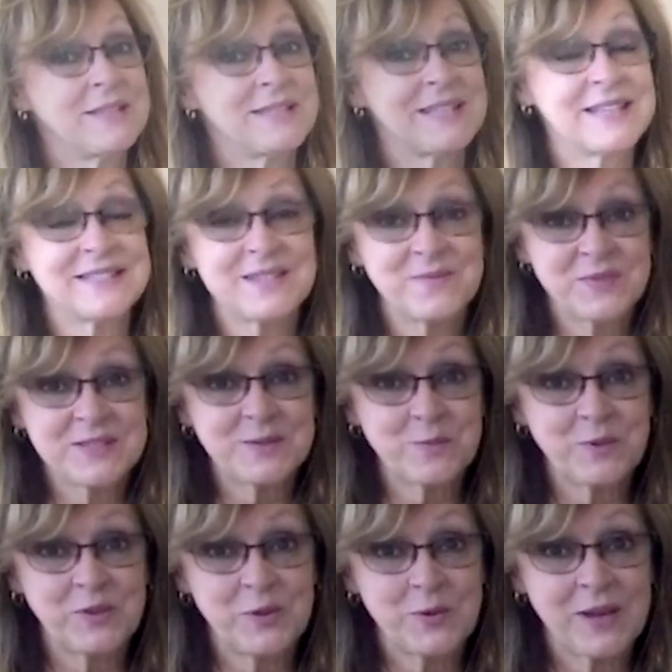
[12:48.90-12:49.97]
to get to visit
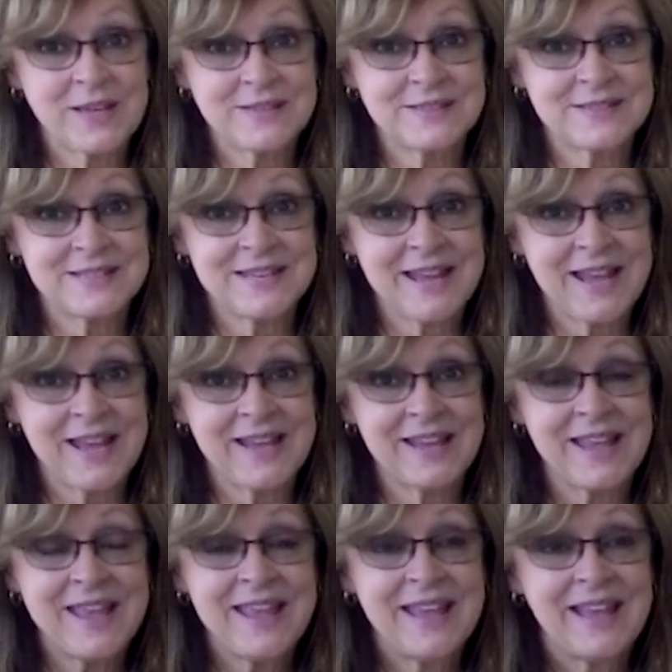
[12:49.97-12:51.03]
with you guys today.
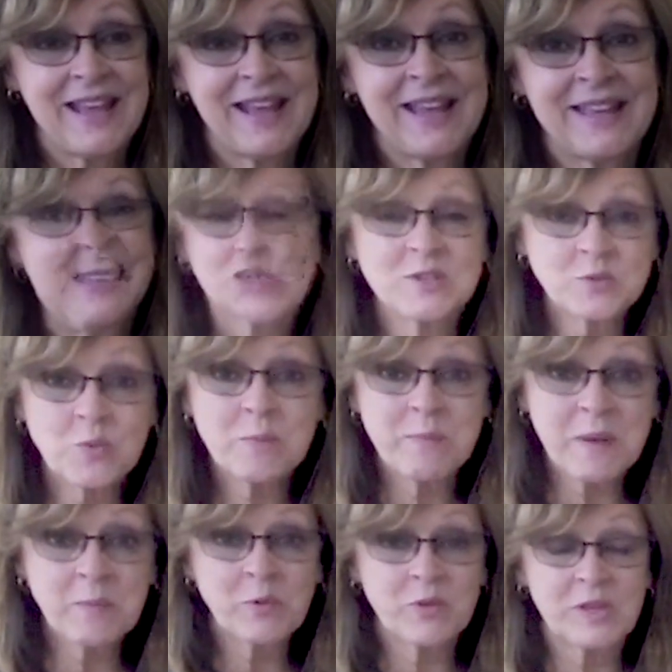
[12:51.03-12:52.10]
And just
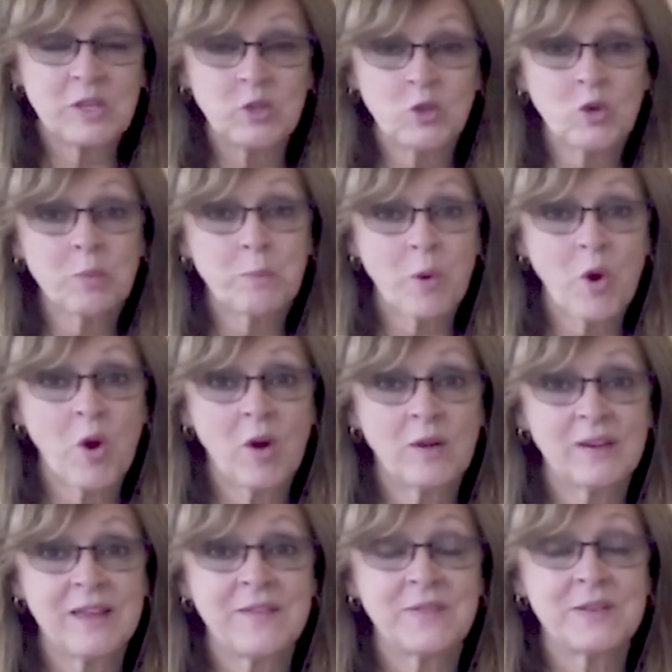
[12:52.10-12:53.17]
remember that you're part
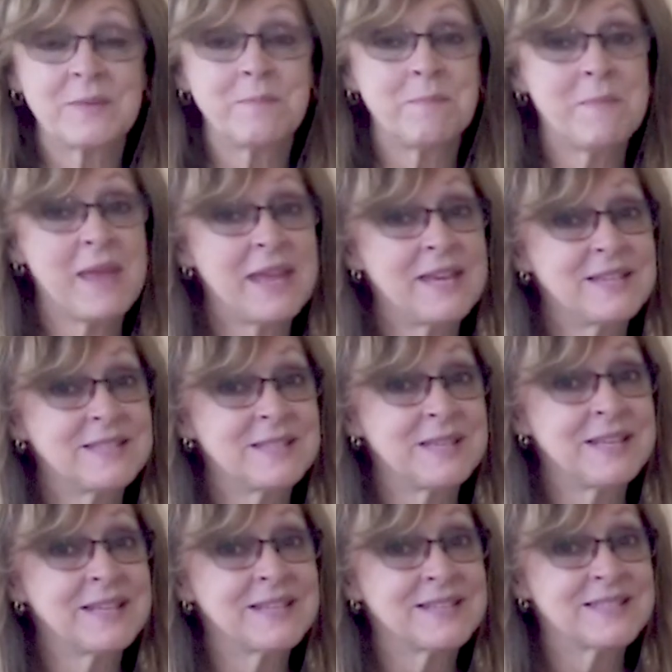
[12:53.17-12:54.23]
of an
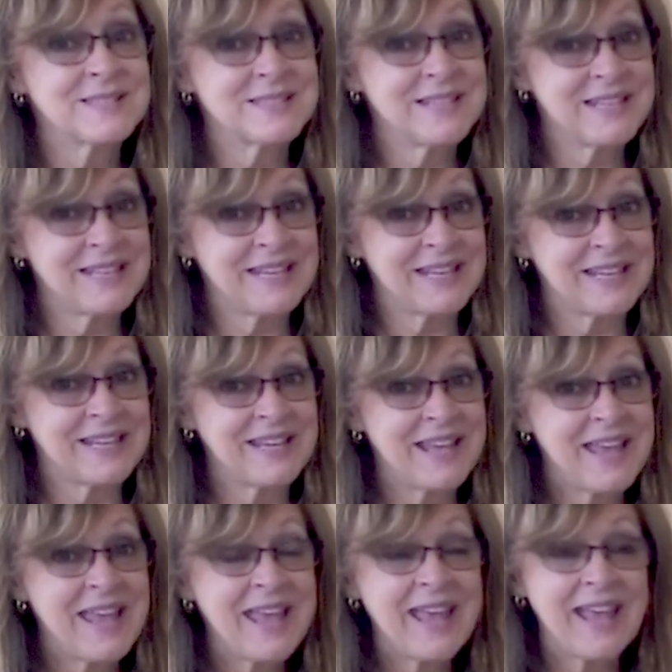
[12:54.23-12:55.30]
amazing city,
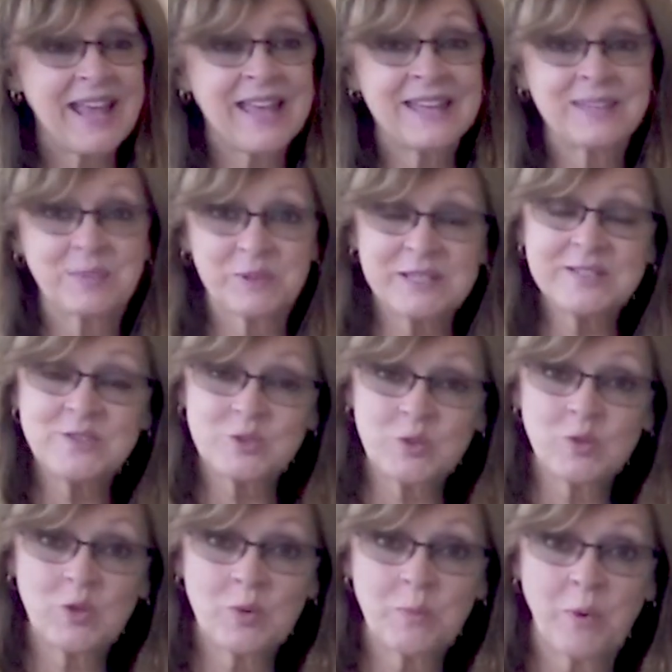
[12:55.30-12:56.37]
and please do
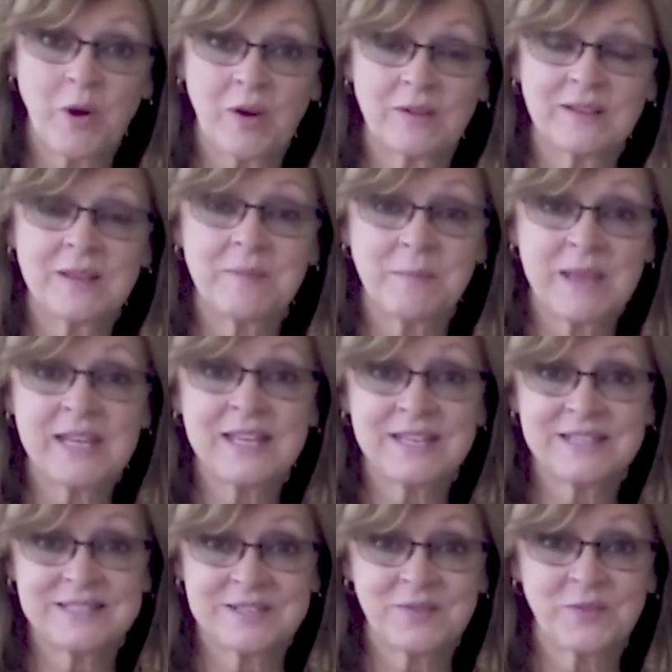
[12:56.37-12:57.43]
your part at making
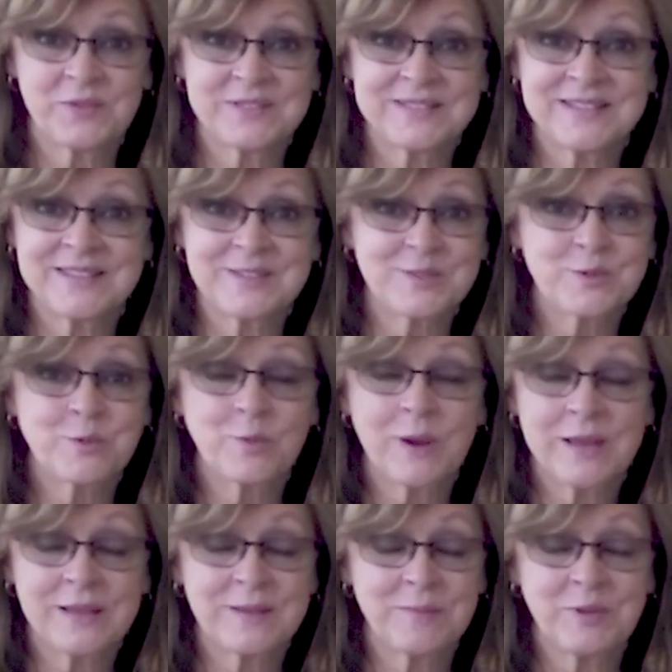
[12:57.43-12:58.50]
a difference in this
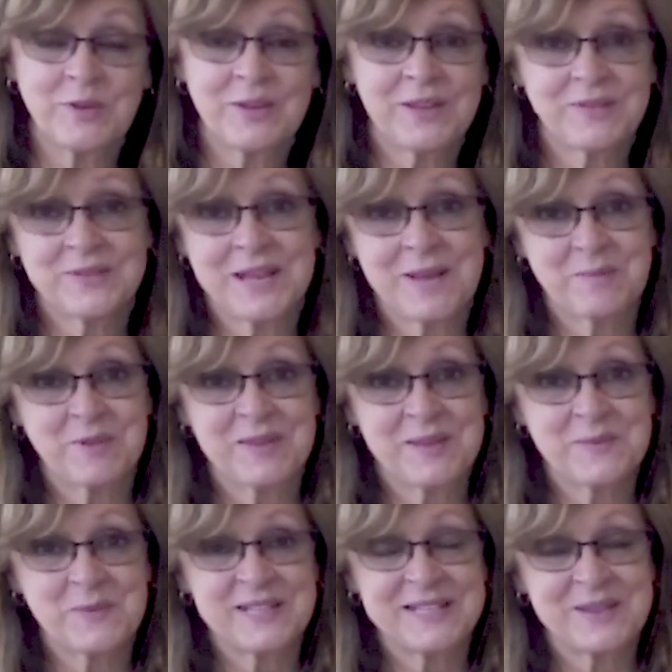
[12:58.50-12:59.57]
great community of Nampa that
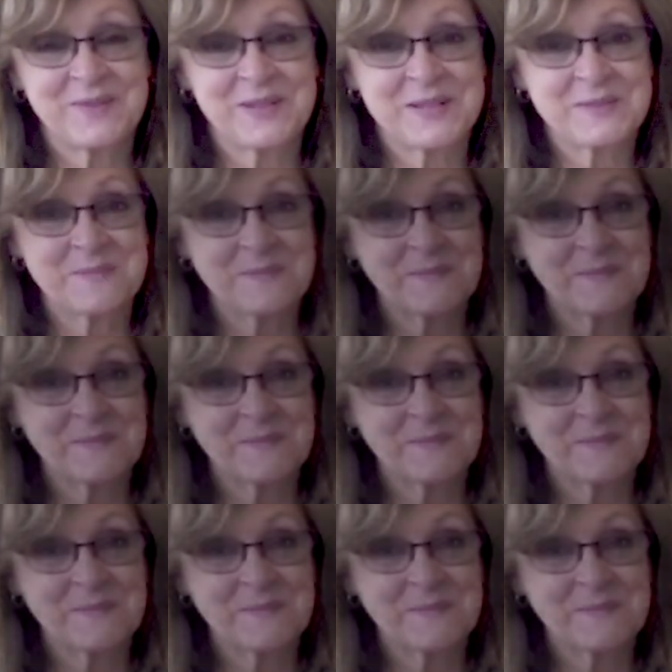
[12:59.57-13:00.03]
we live in.